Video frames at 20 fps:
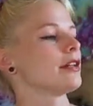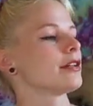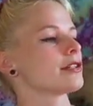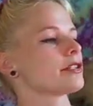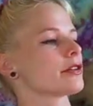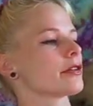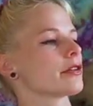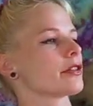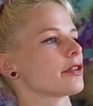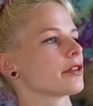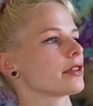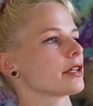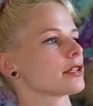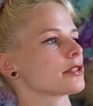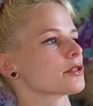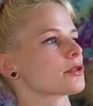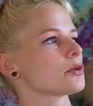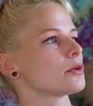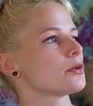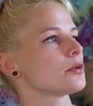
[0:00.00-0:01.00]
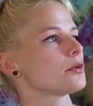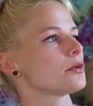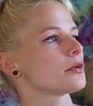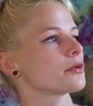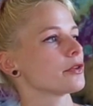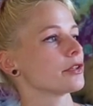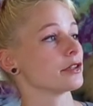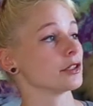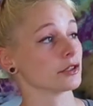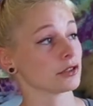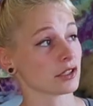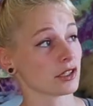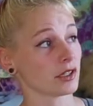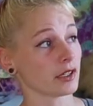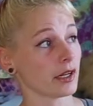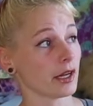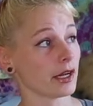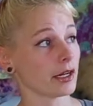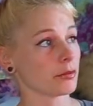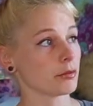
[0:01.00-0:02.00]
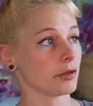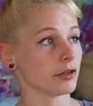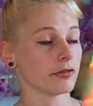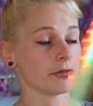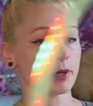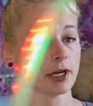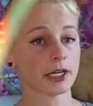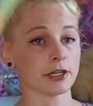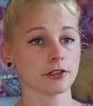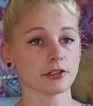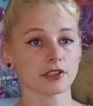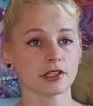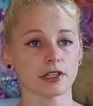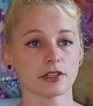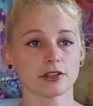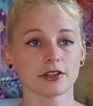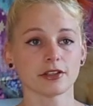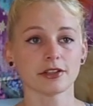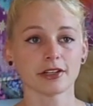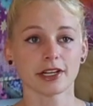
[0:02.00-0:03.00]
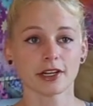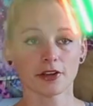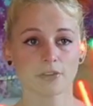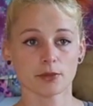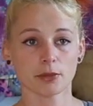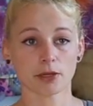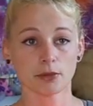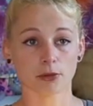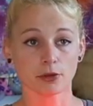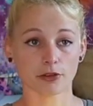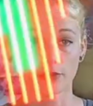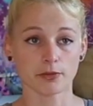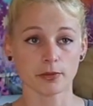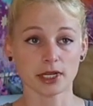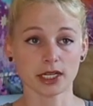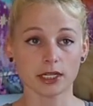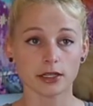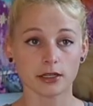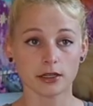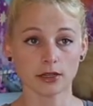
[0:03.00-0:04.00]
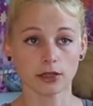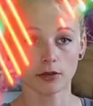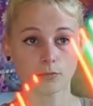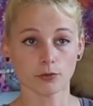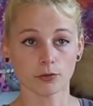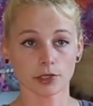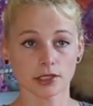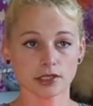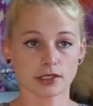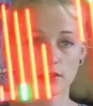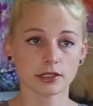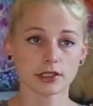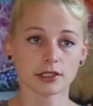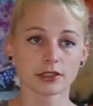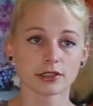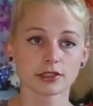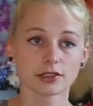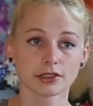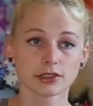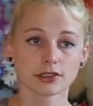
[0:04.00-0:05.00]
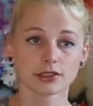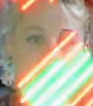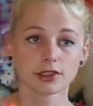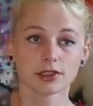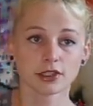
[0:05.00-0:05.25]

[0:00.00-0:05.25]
So I think that's cool that there's a lot of patterns out there now that people have made in the recent years.